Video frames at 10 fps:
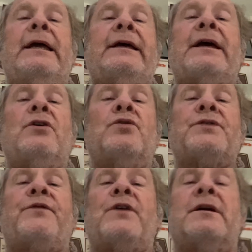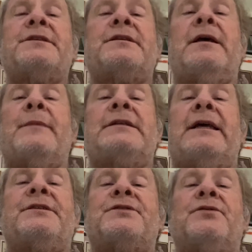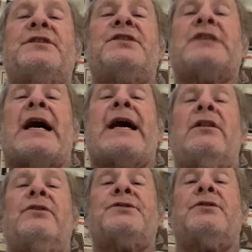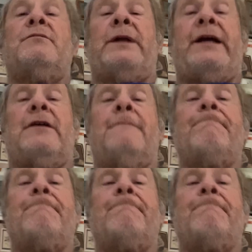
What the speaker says: it can go so far as to imitate a certain style or a certain player.